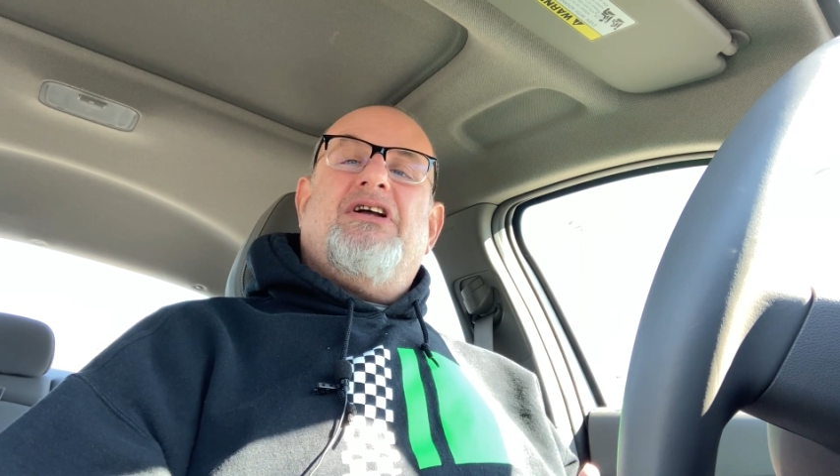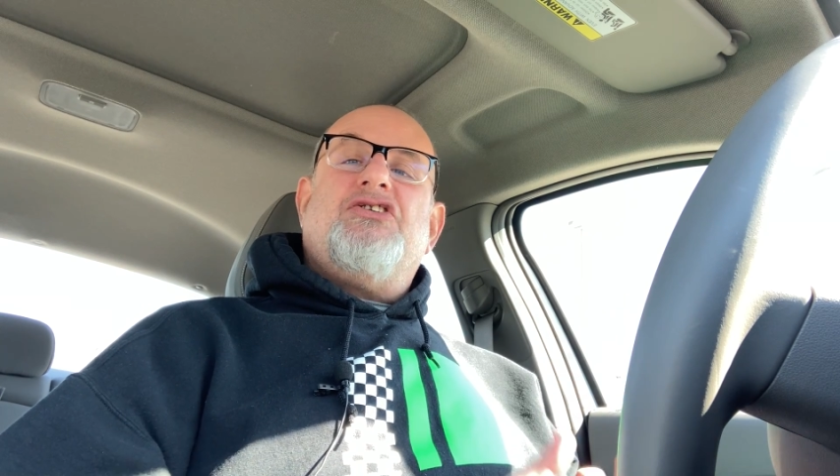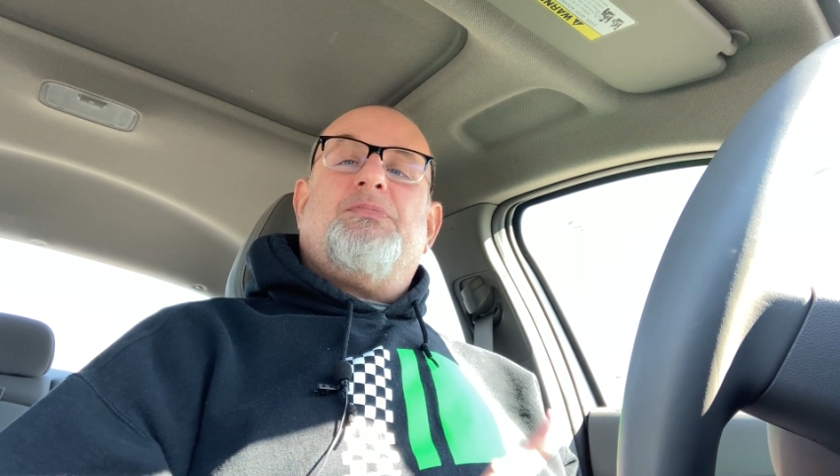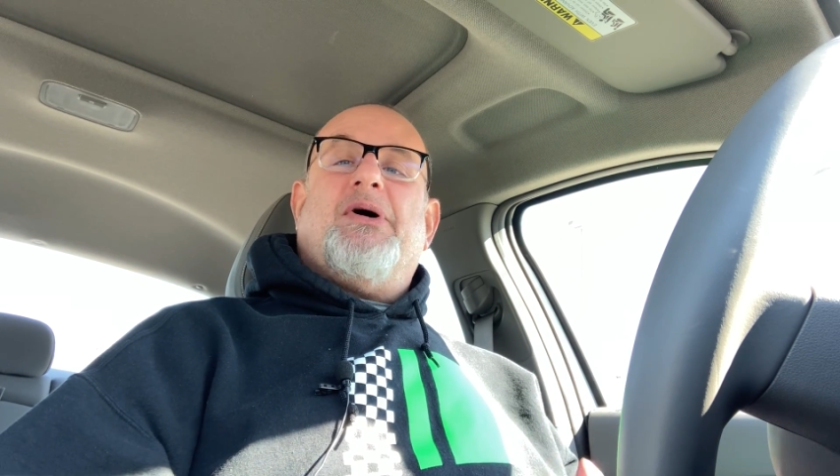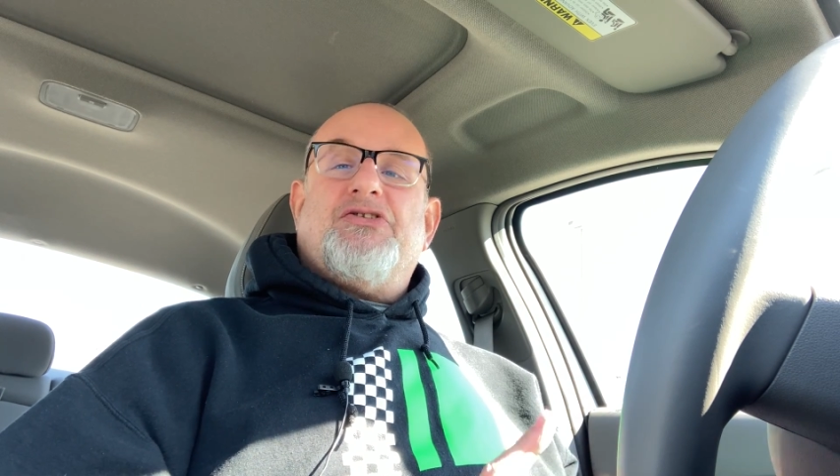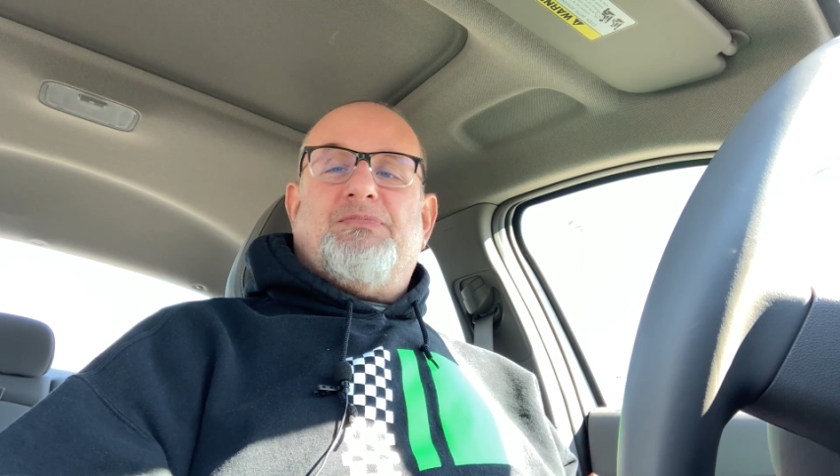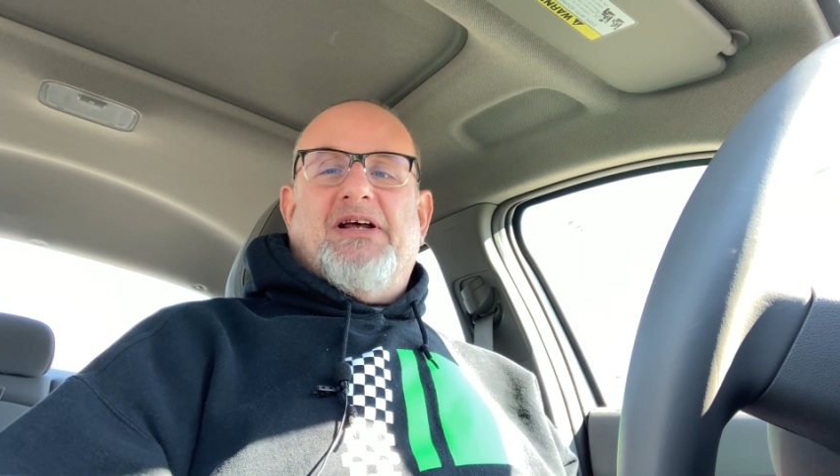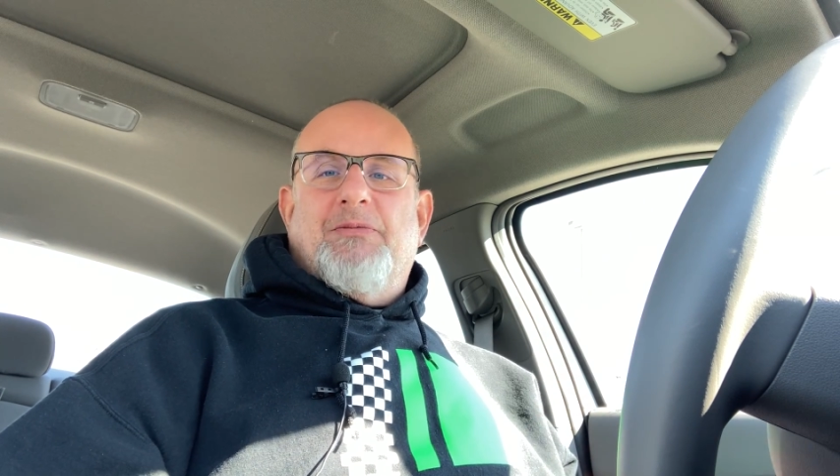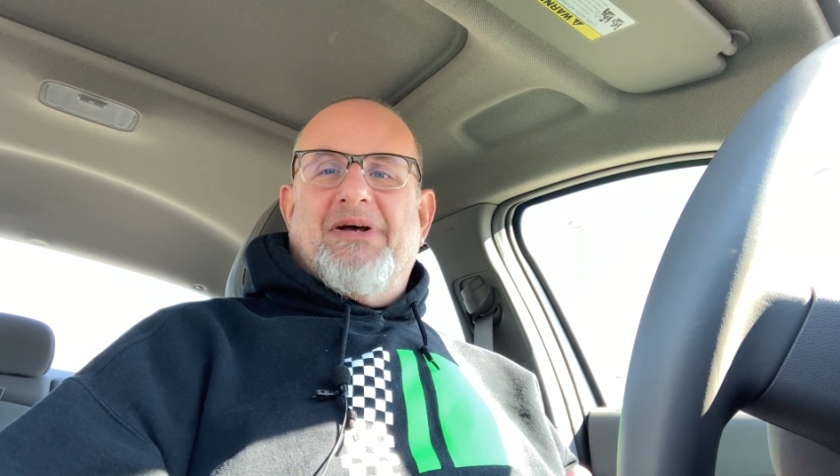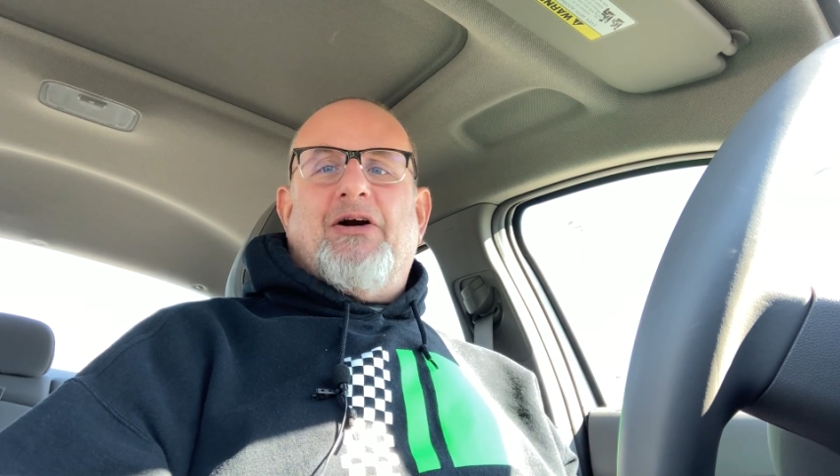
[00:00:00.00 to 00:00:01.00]
is supposed to be
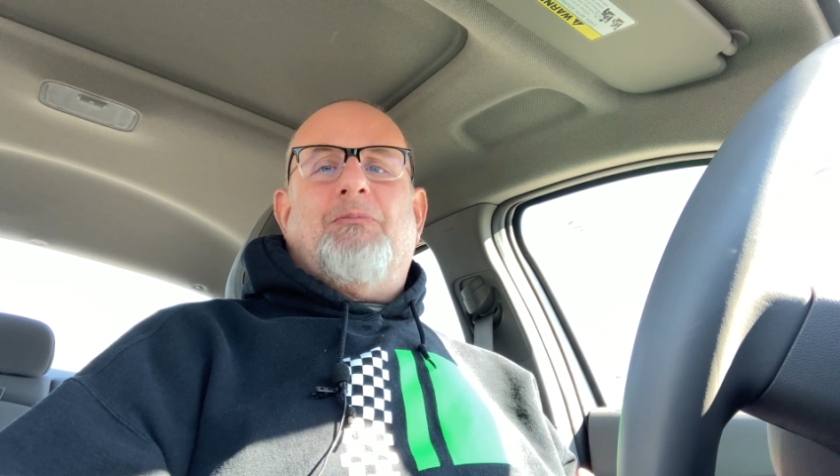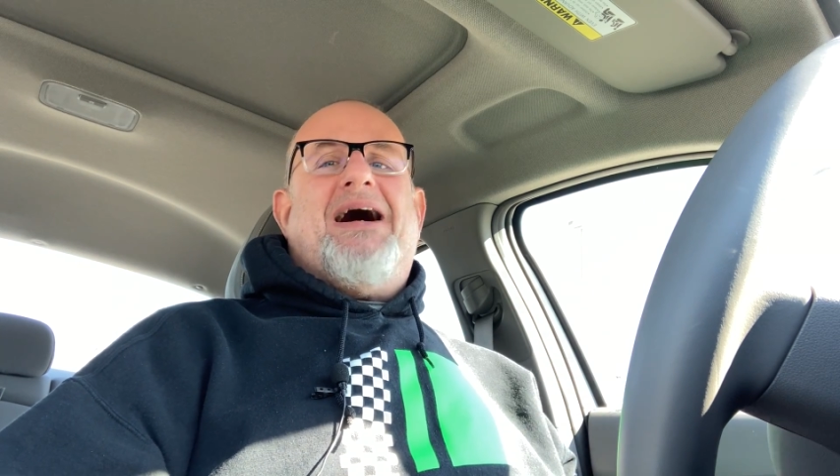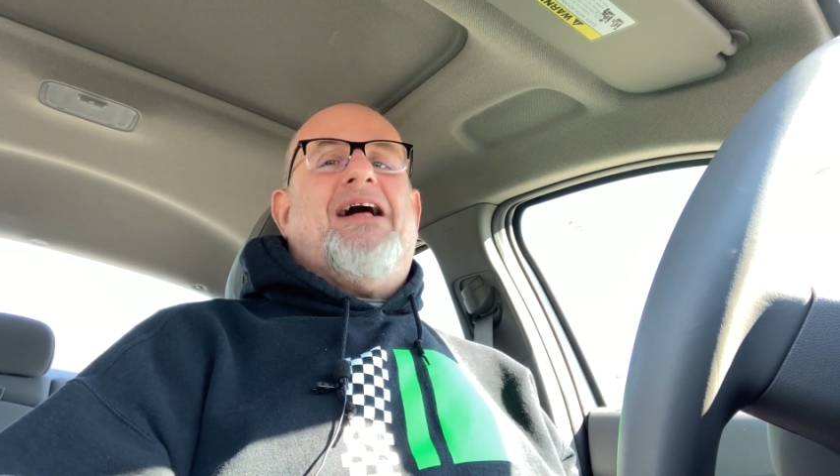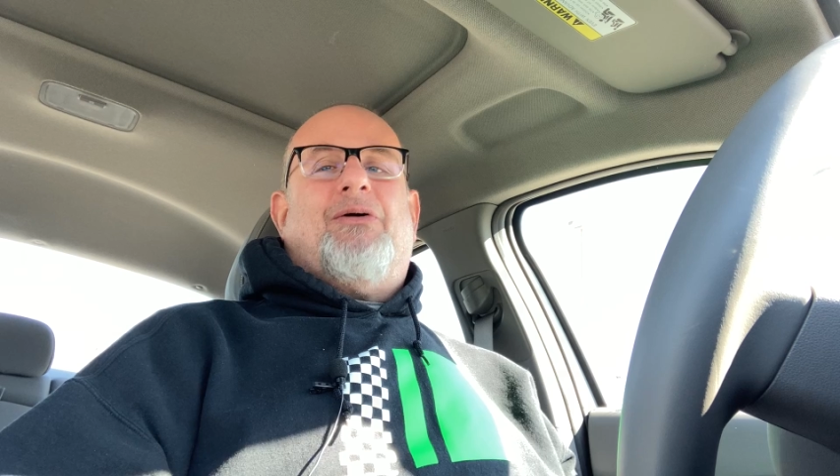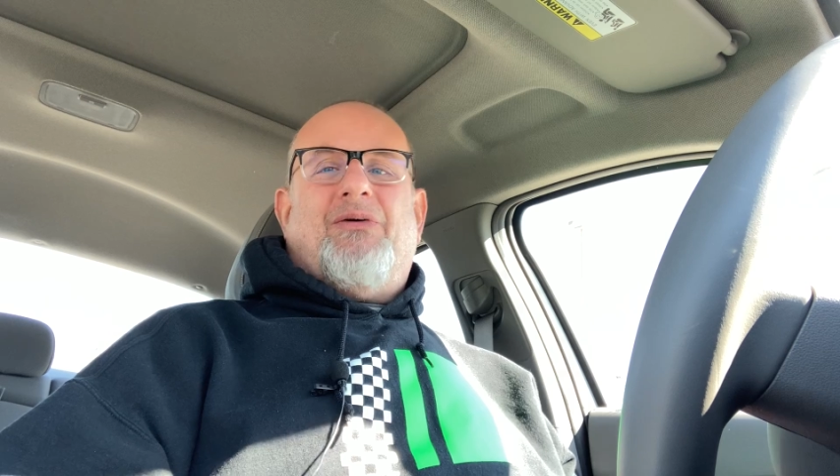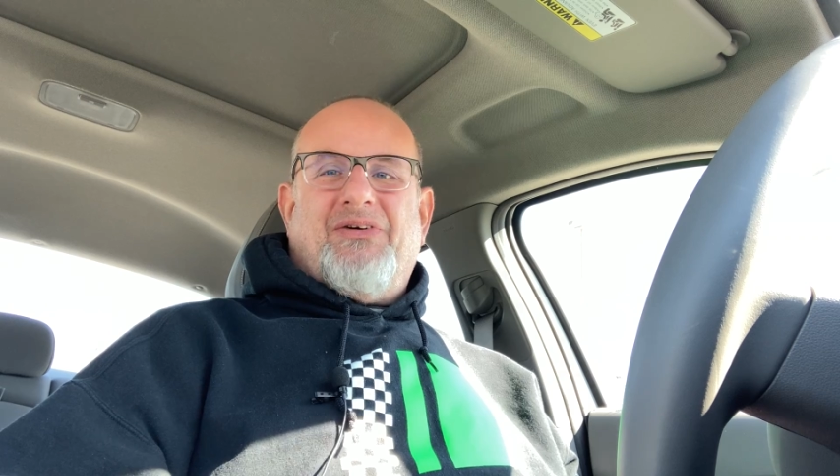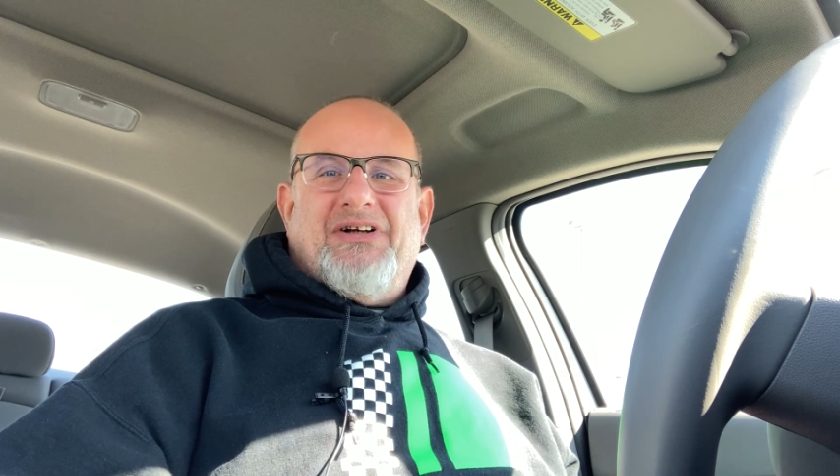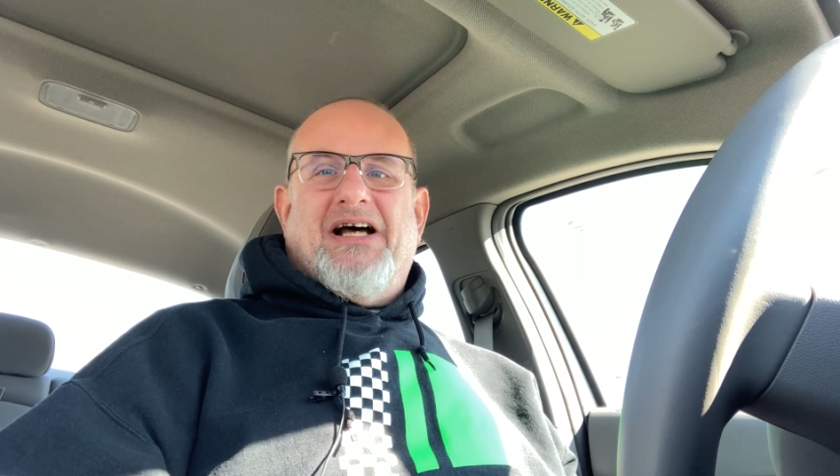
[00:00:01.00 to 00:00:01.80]
the middle model.